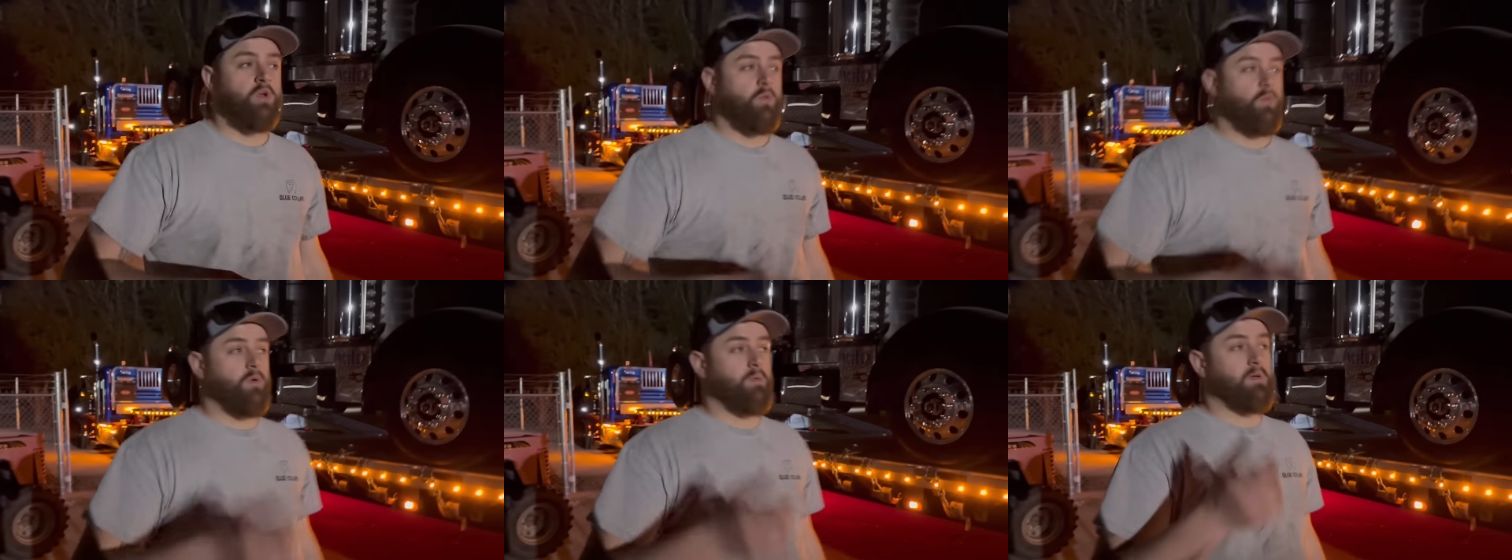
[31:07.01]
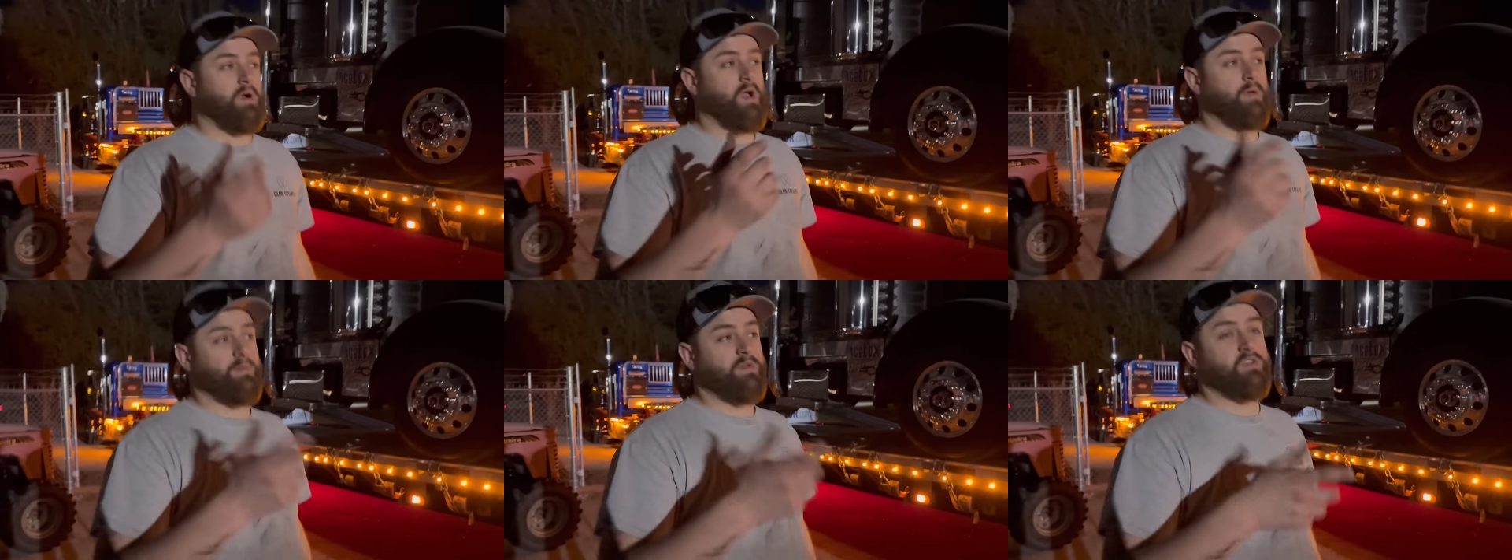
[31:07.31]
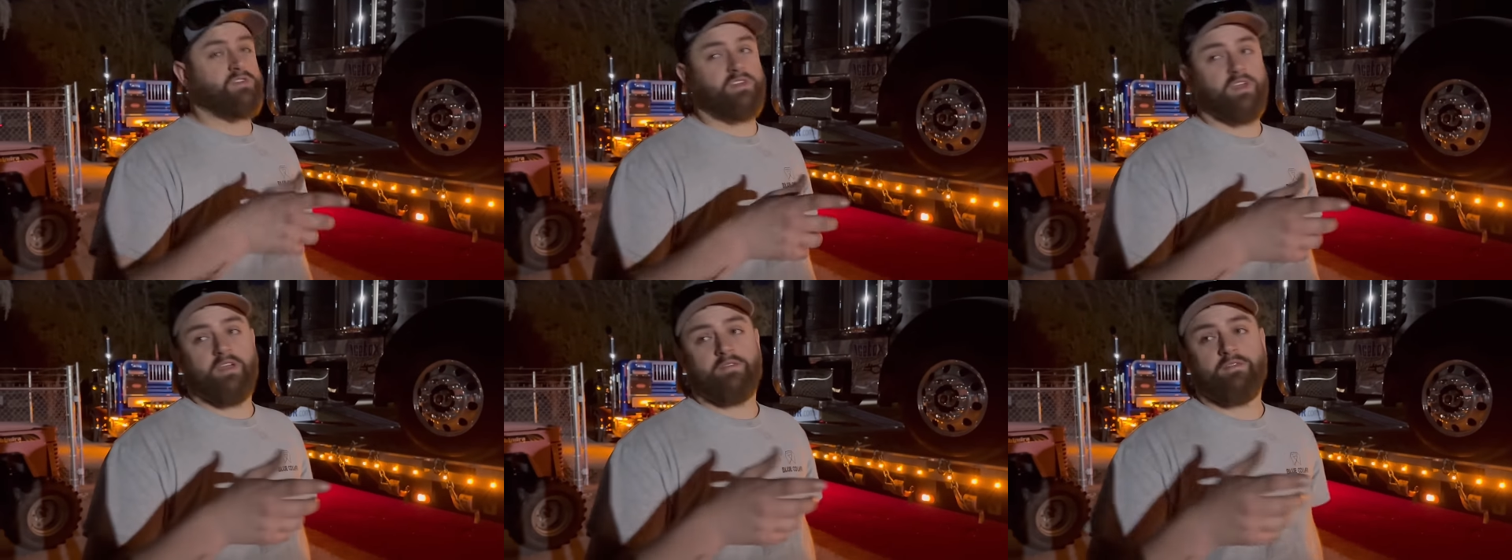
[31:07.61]
we'll probably be
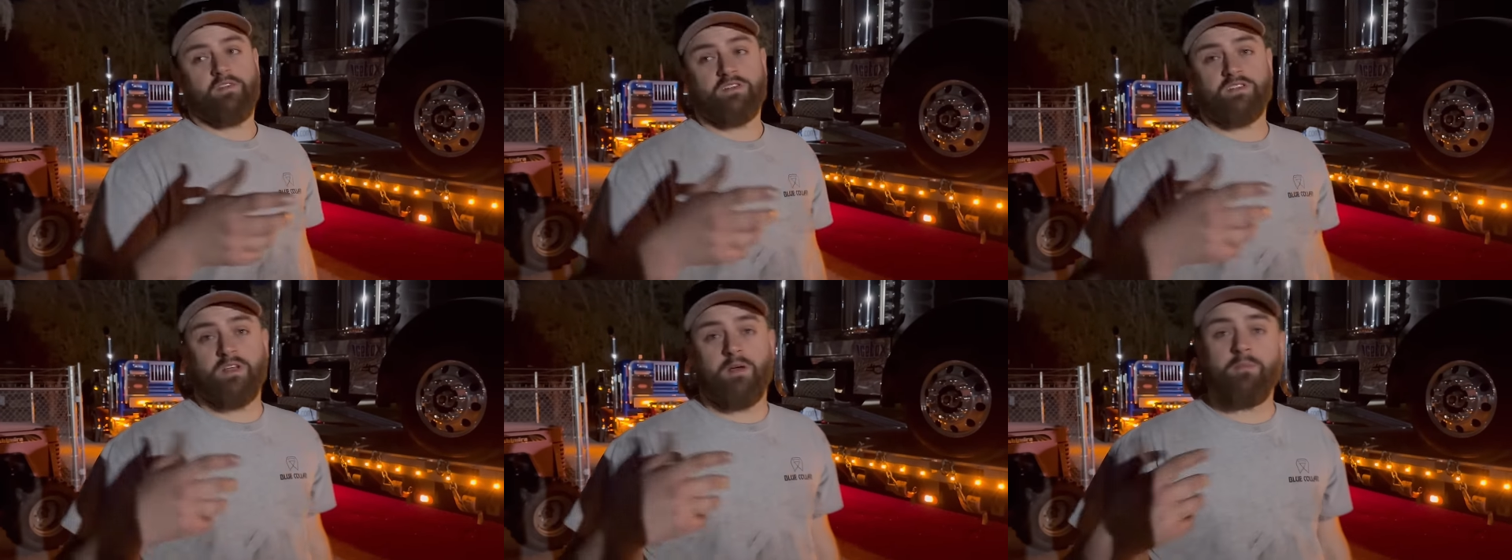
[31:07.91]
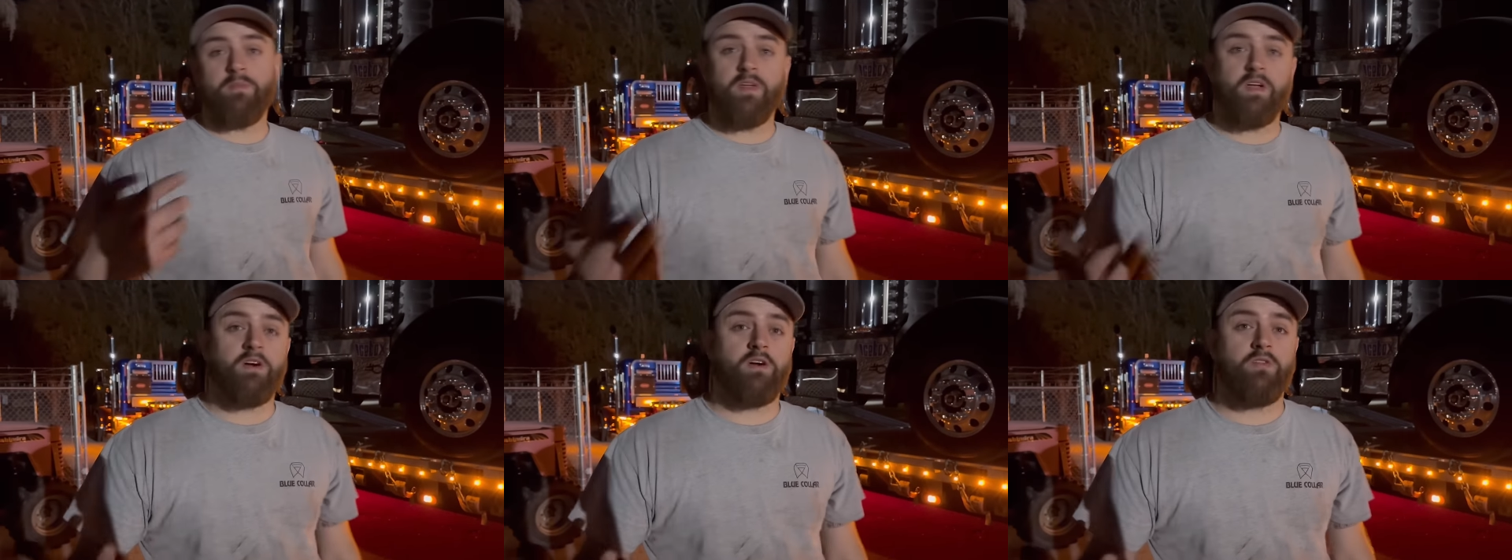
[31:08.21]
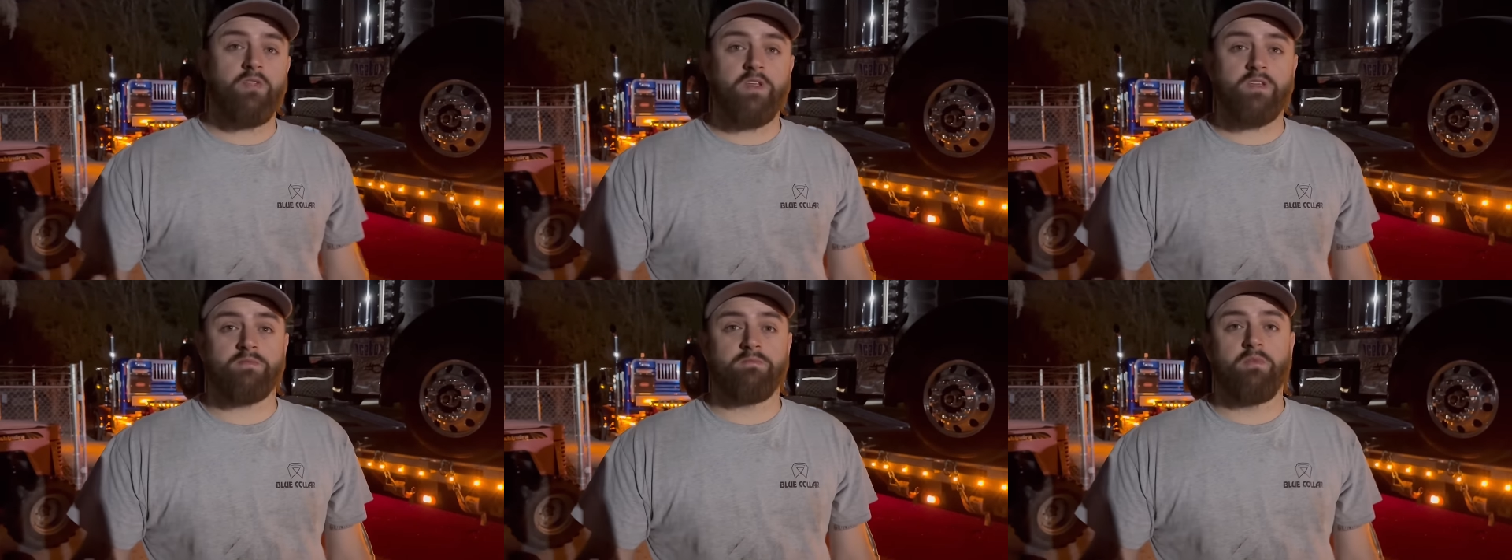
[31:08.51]
using it for something on
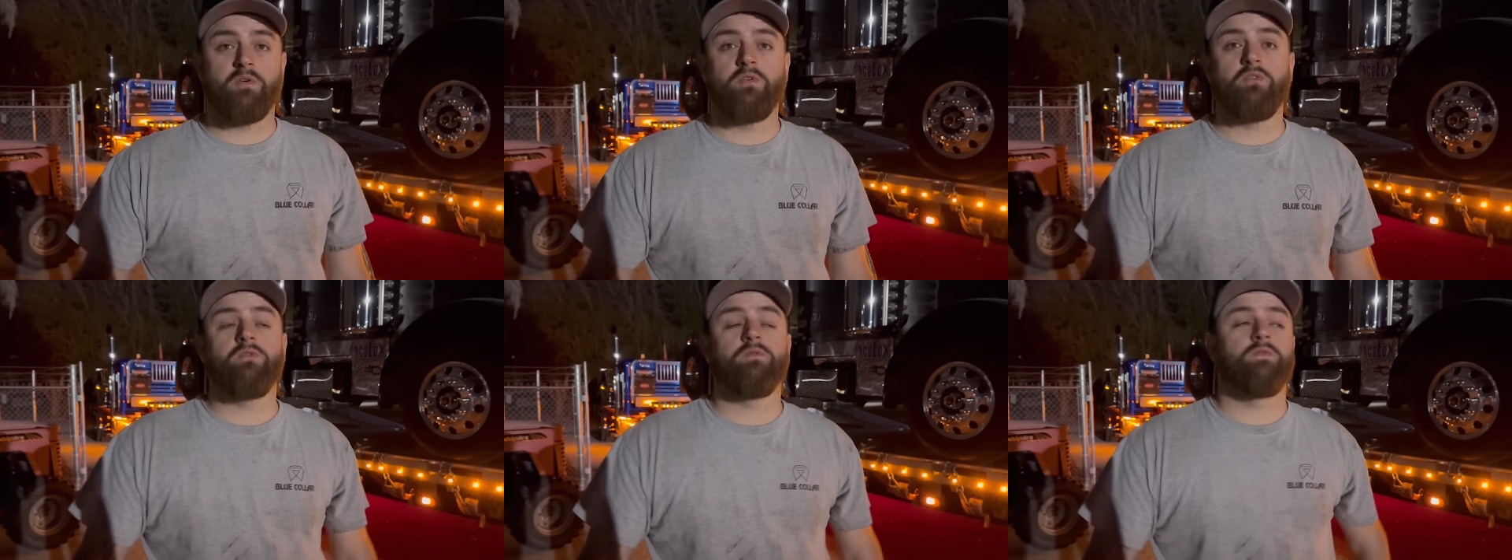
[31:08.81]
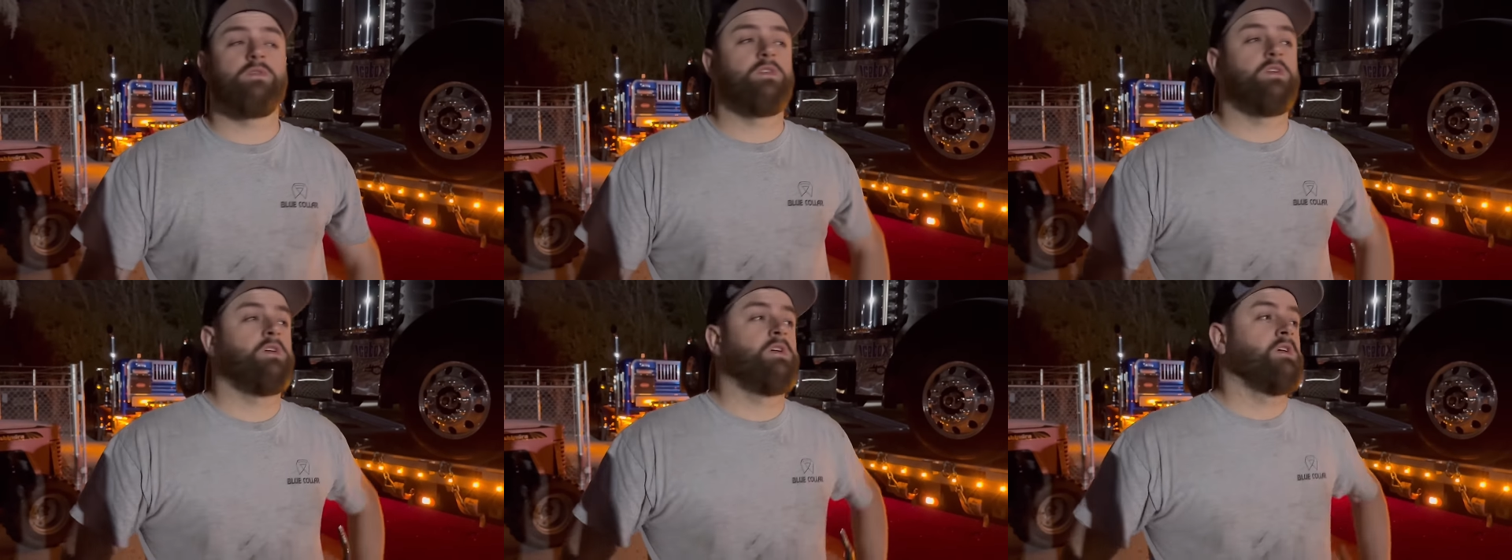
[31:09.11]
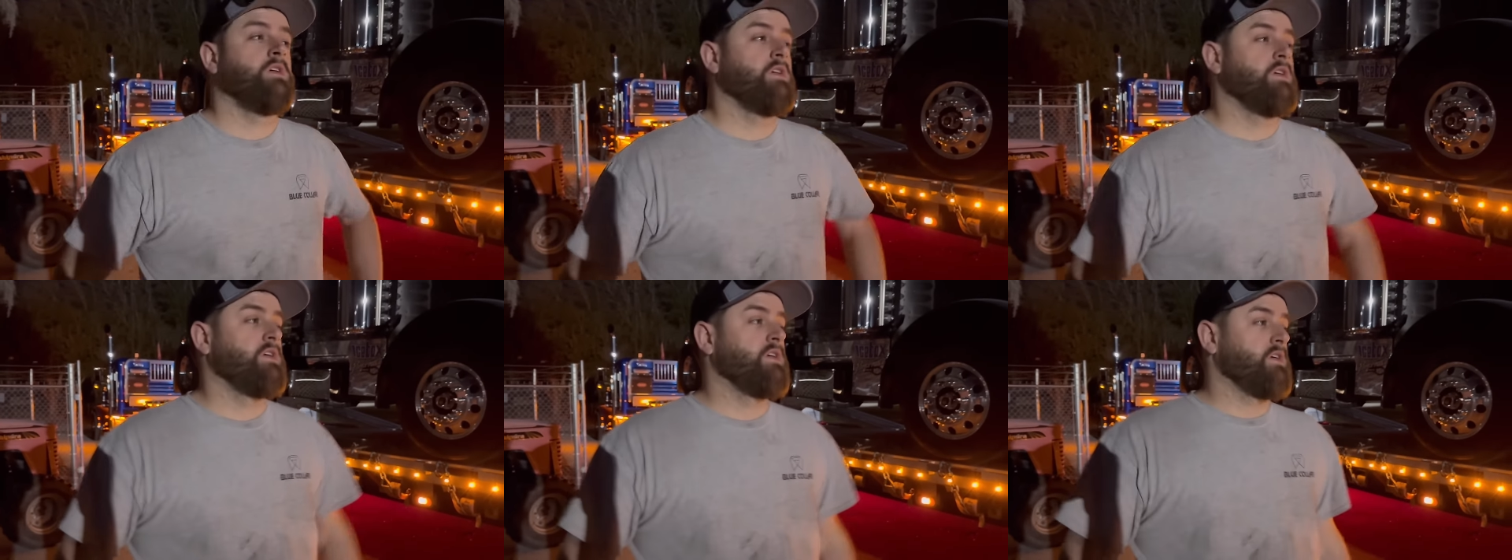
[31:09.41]
this move.
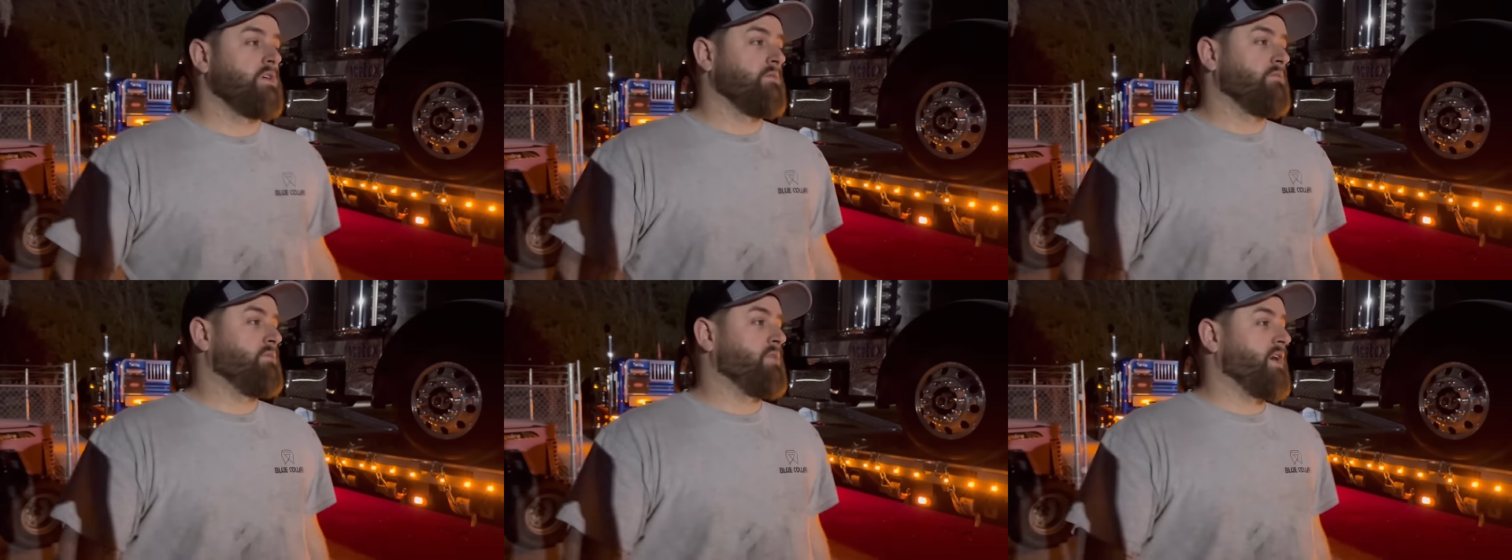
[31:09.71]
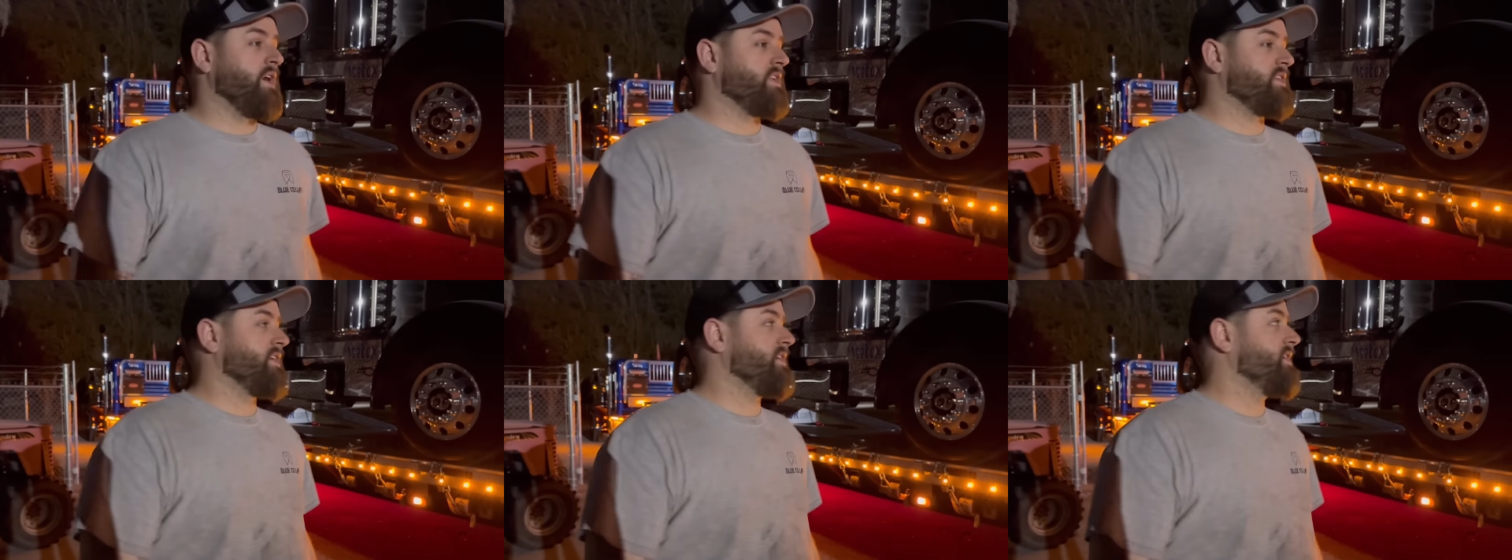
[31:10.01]
But